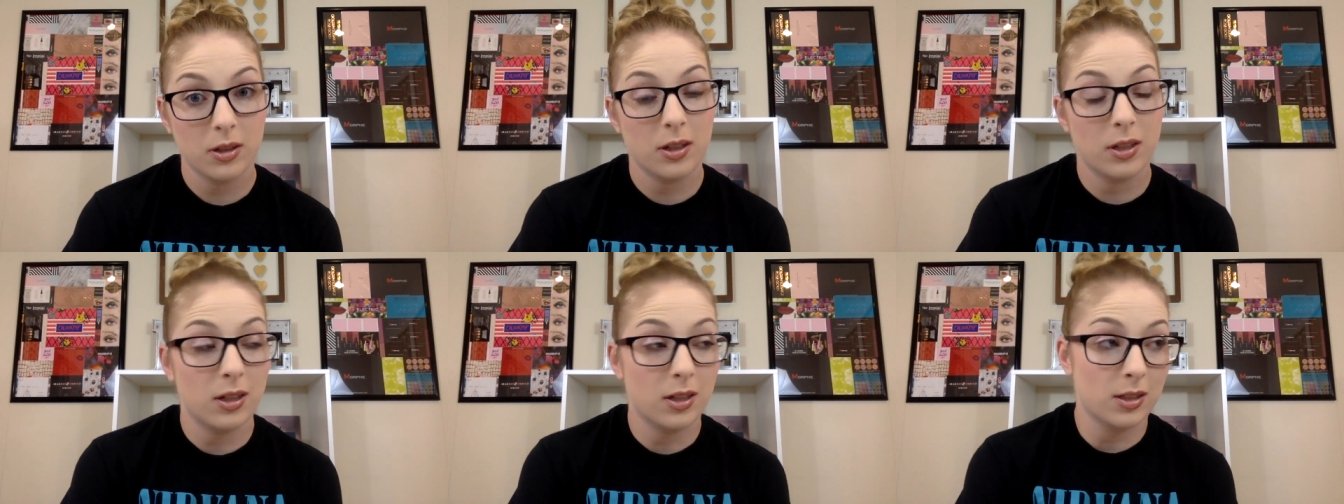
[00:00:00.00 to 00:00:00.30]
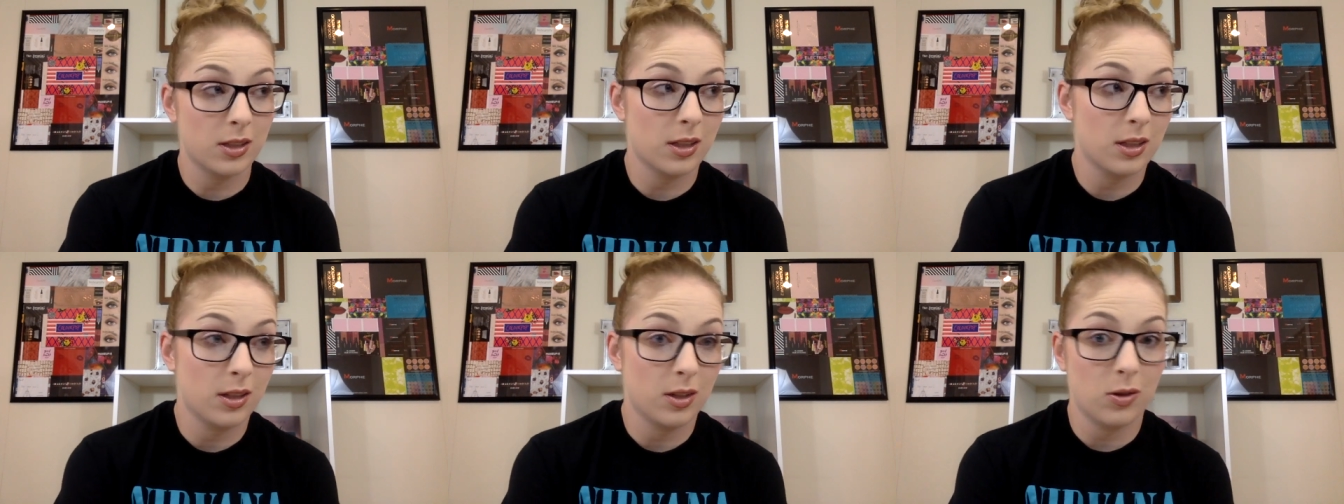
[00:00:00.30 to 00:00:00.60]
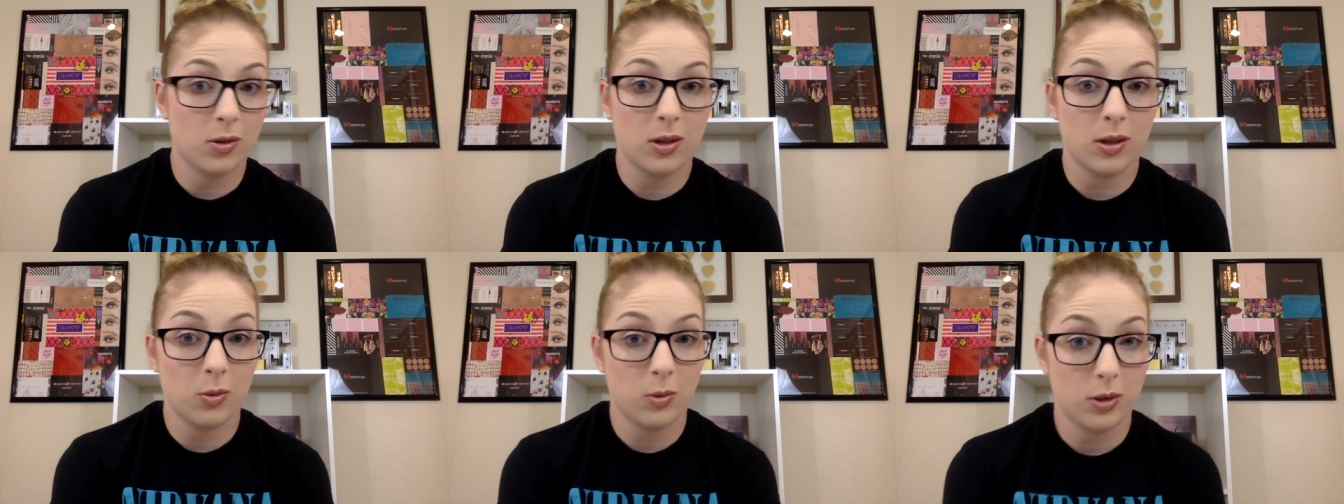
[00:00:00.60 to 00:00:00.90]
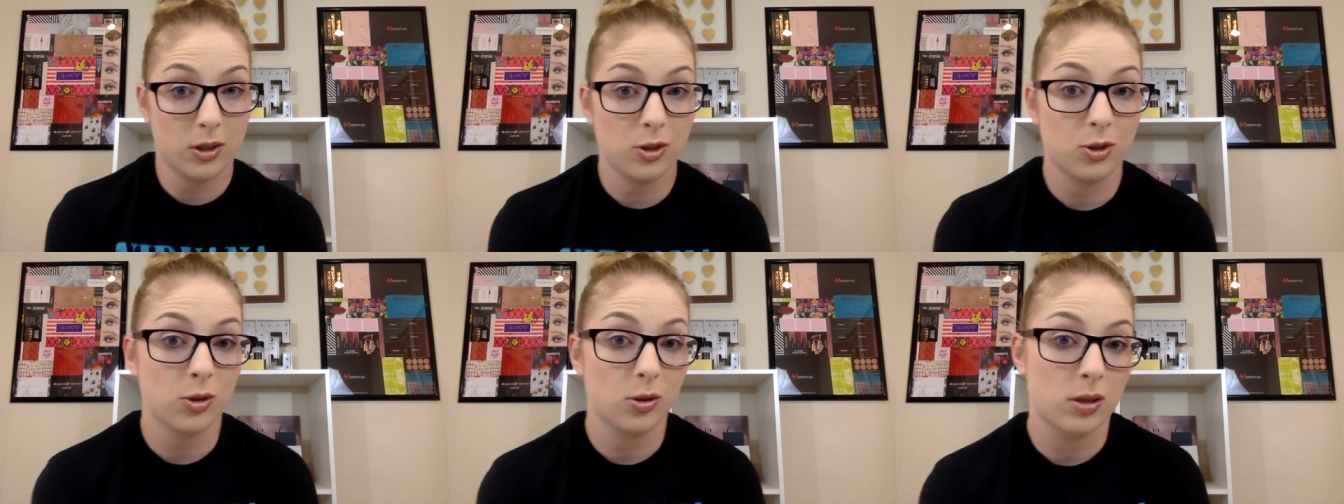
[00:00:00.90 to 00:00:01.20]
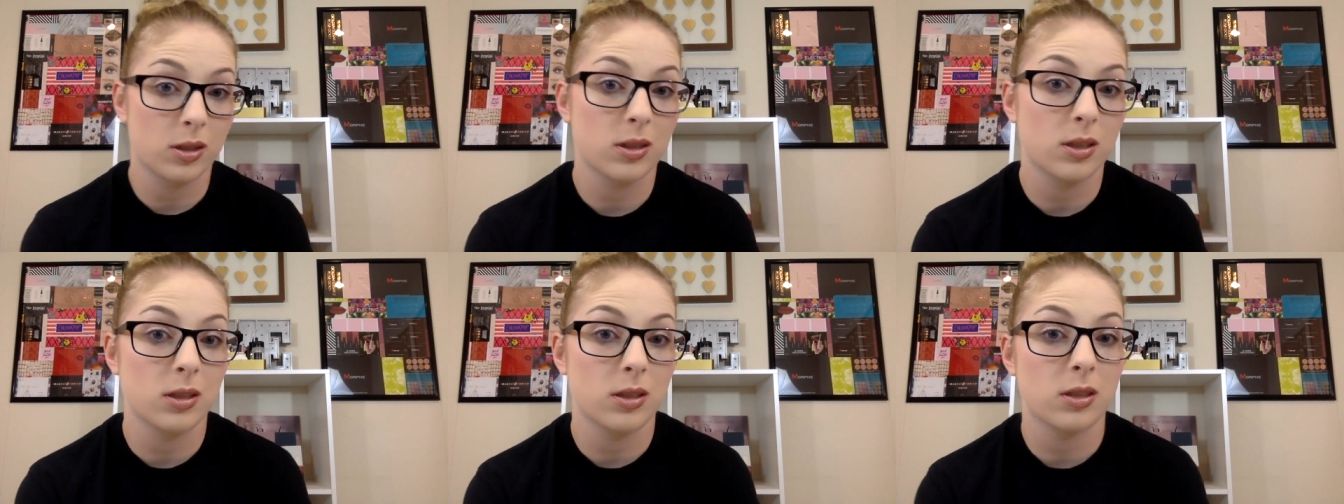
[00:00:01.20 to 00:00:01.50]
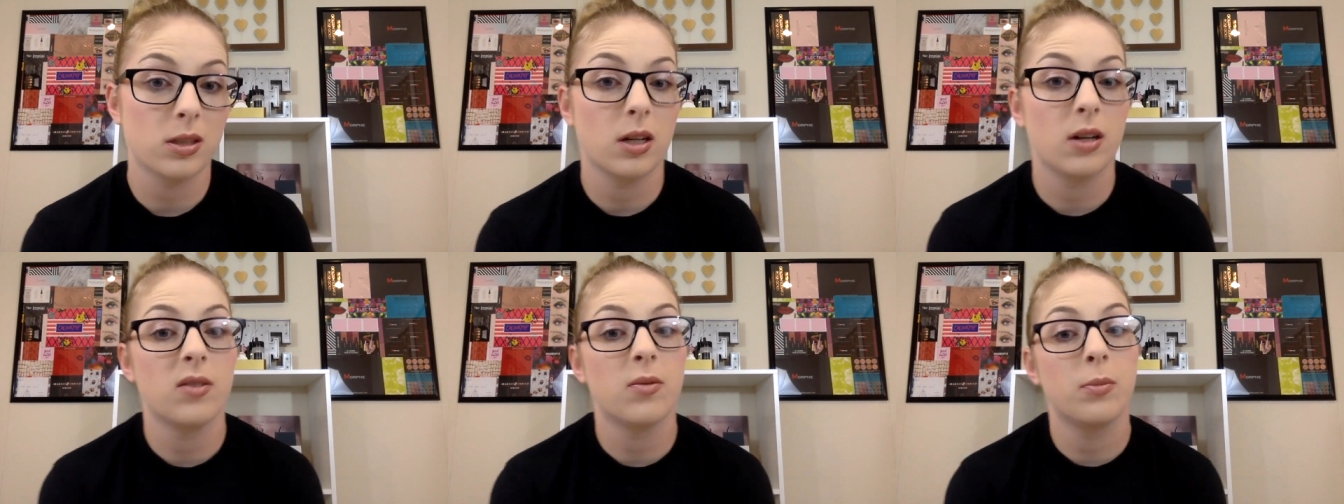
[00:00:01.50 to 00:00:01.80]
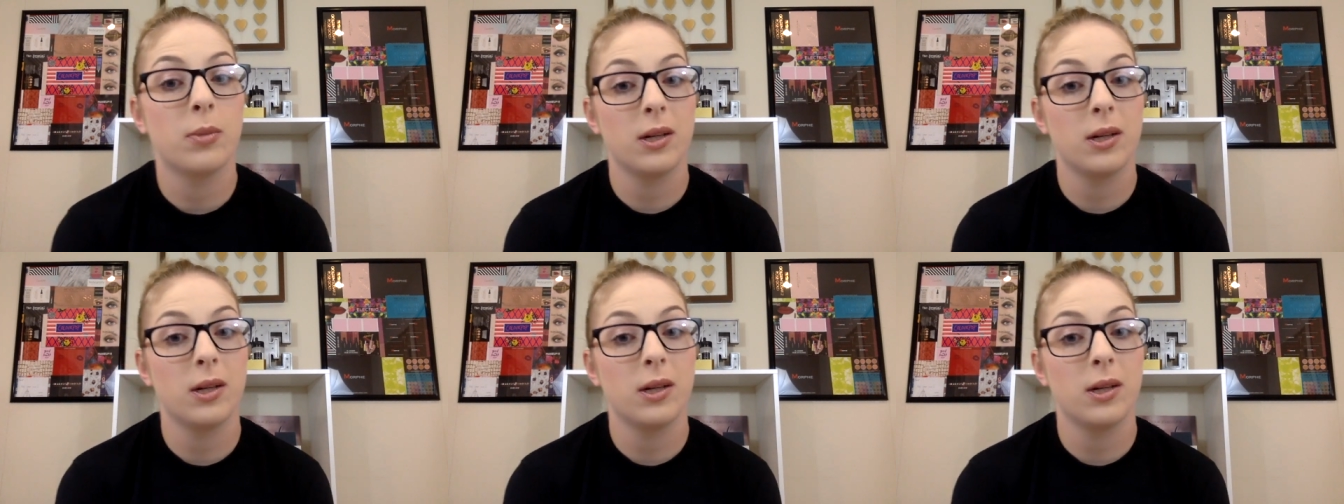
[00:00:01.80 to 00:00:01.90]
It does you can wear shorts and stuff,